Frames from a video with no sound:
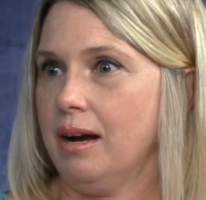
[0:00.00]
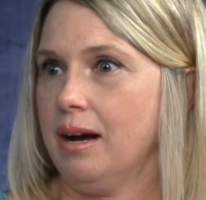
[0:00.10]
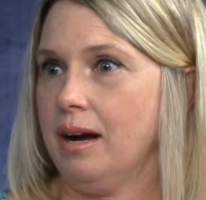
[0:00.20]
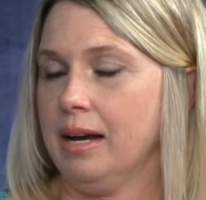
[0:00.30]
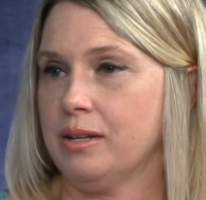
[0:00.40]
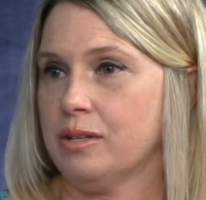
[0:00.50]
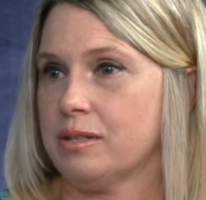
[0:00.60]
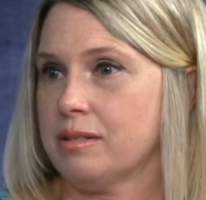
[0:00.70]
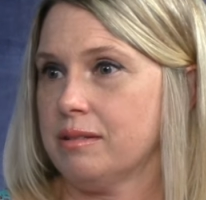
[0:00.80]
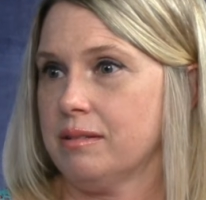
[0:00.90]
I
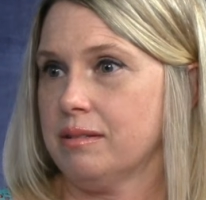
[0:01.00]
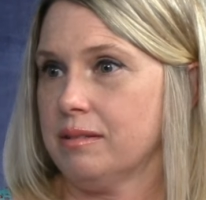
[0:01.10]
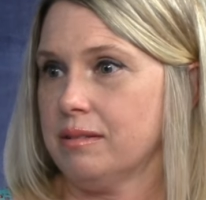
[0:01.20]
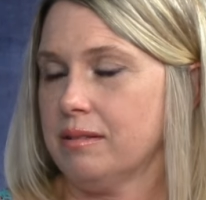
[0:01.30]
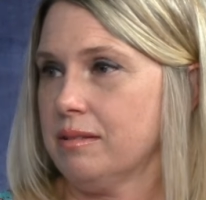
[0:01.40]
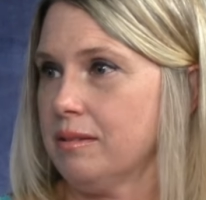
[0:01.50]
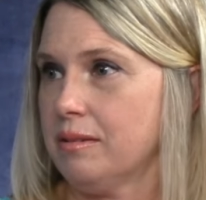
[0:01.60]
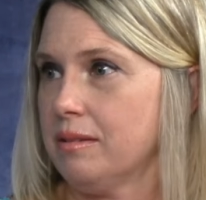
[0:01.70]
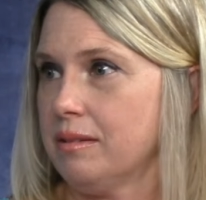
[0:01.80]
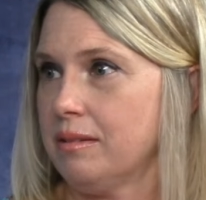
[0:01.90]
just
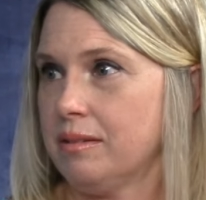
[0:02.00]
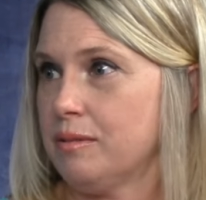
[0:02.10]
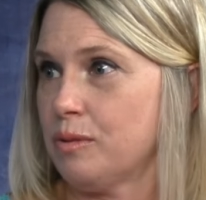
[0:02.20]
mm-hmm.